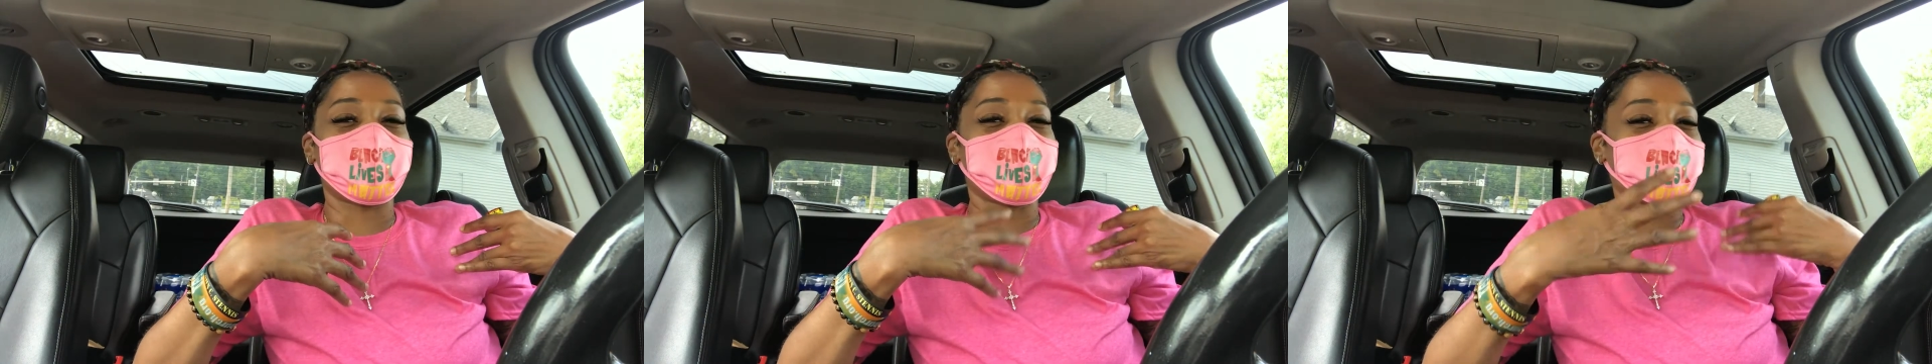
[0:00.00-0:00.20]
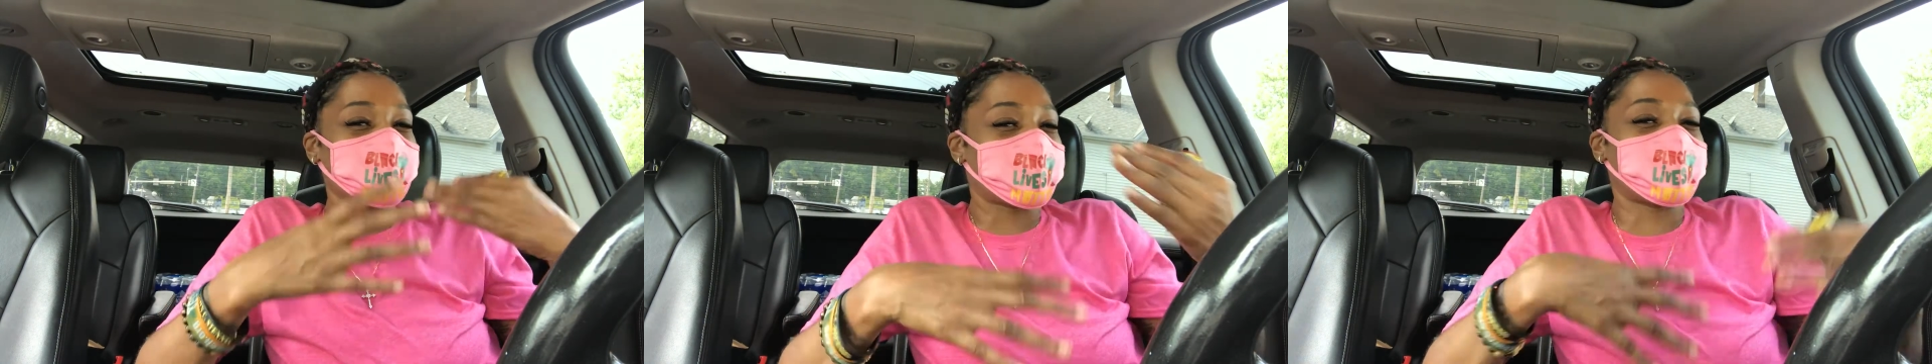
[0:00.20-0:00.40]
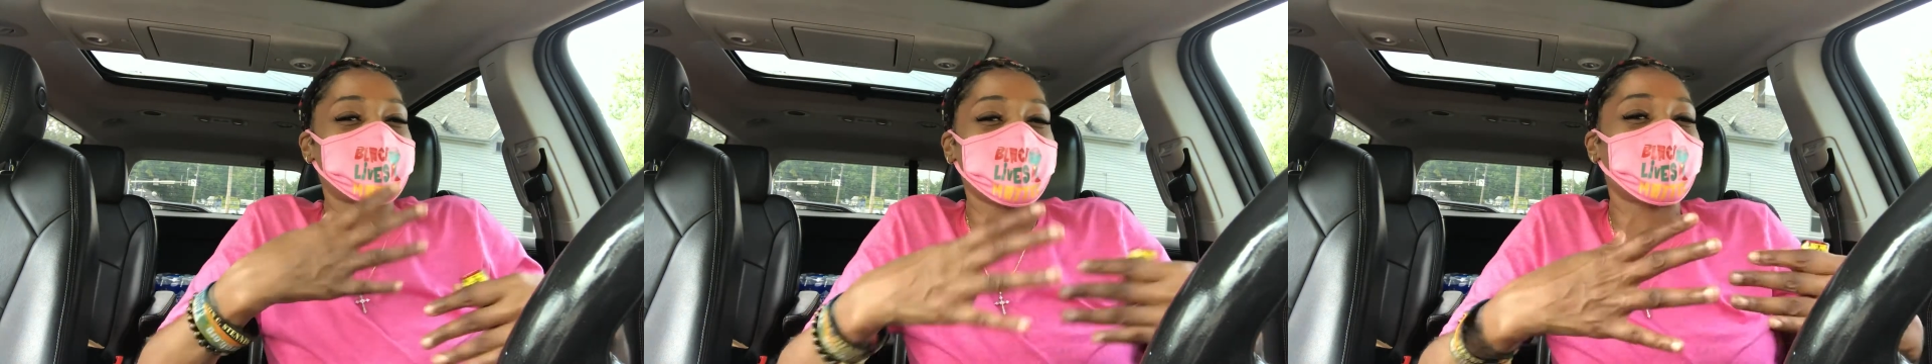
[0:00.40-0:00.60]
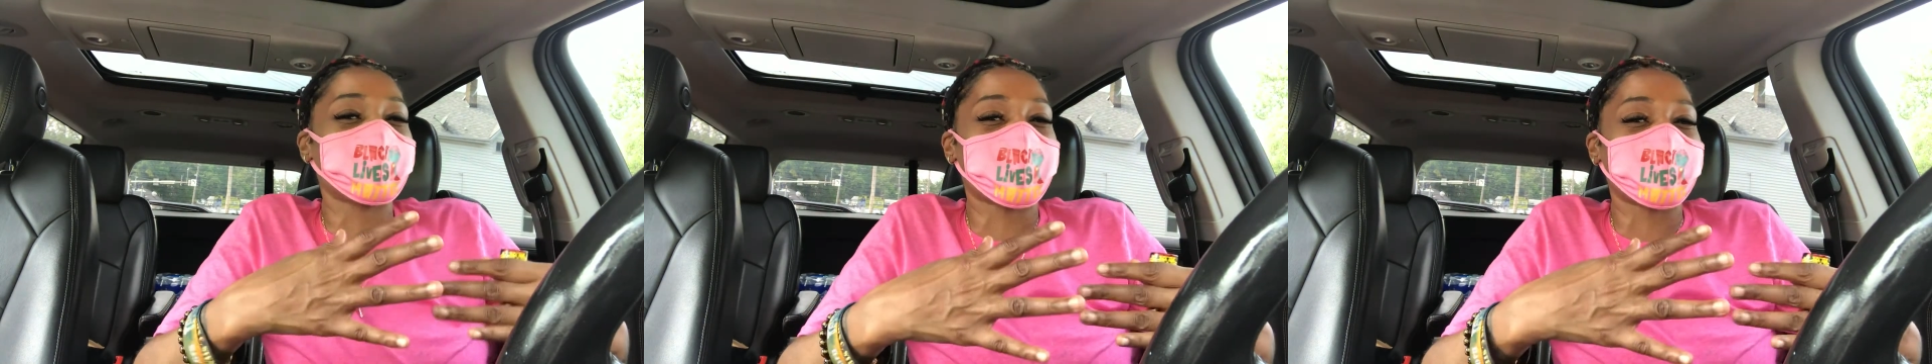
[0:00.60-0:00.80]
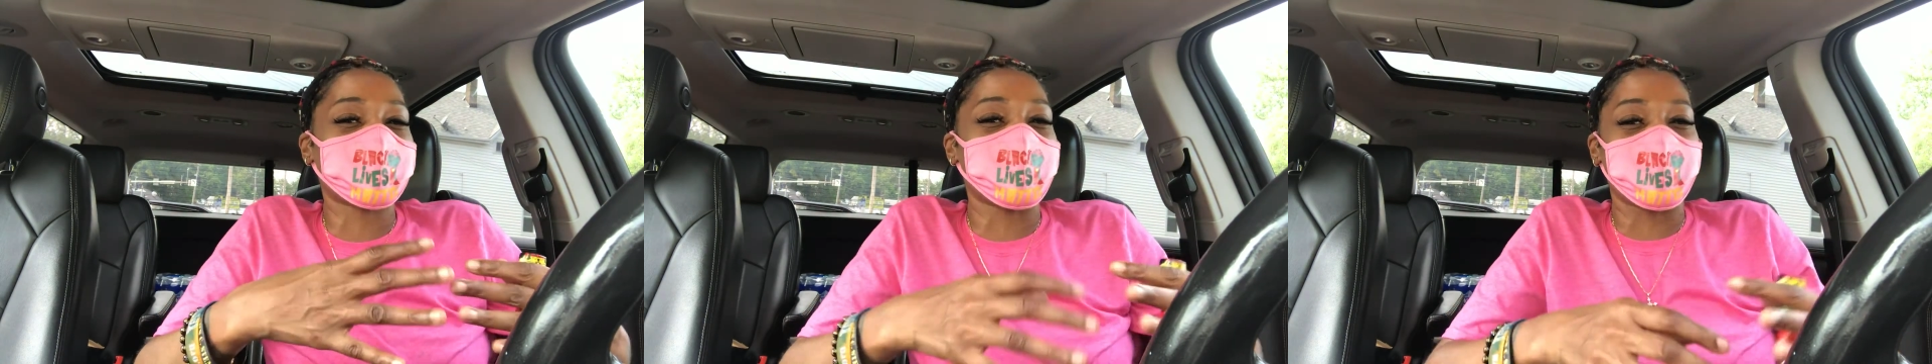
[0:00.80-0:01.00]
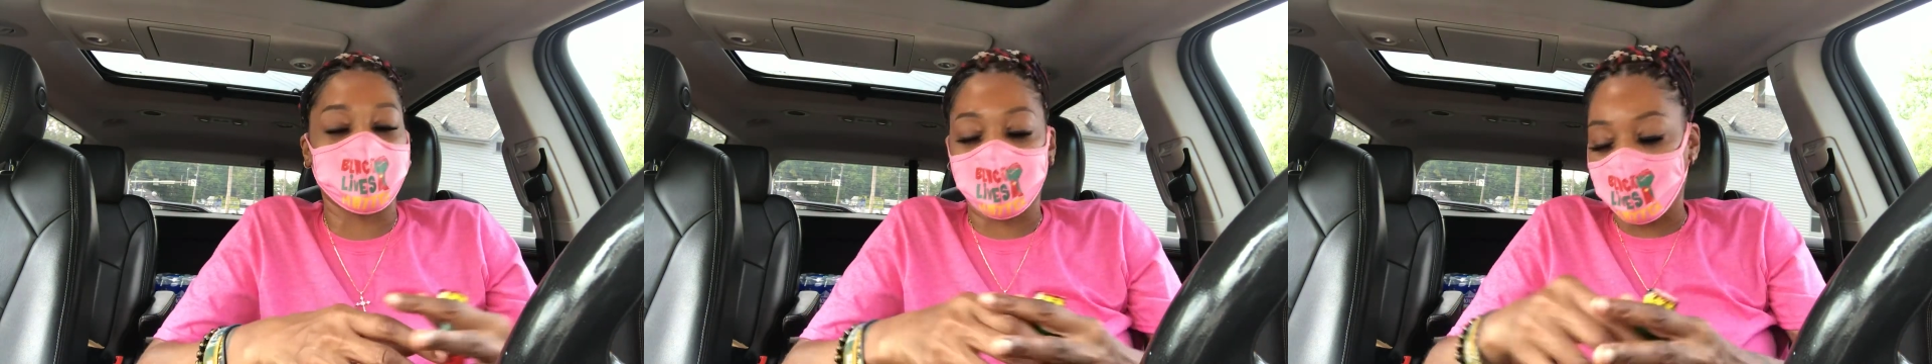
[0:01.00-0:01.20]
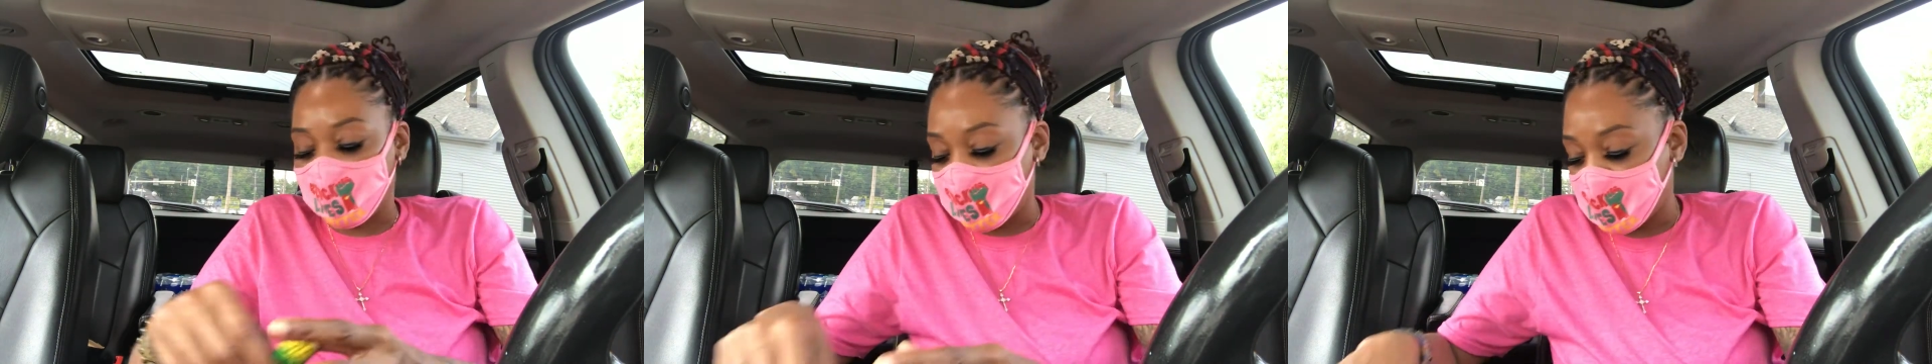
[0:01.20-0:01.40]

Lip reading: it's still not dawning on